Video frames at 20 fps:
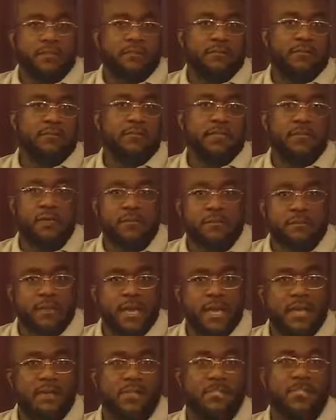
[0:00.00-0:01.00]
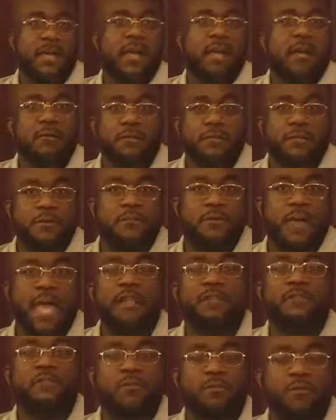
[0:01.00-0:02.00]
and everything else and how to shower with your
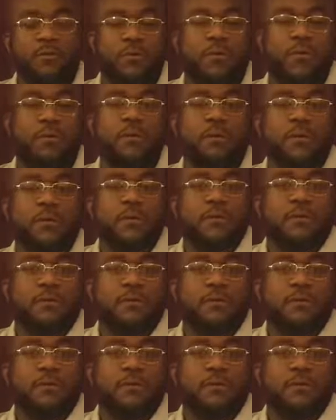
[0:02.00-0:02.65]
back to the wall.